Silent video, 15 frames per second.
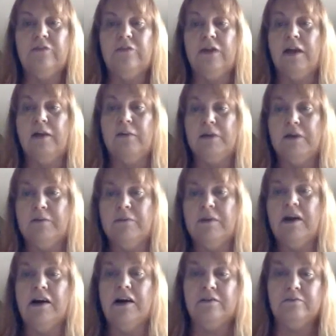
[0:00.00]
grandma,
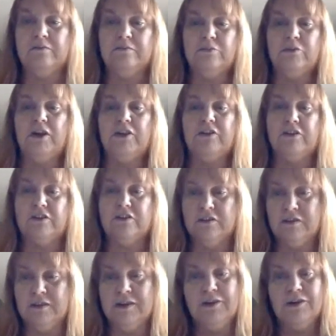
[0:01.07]
mom, brother,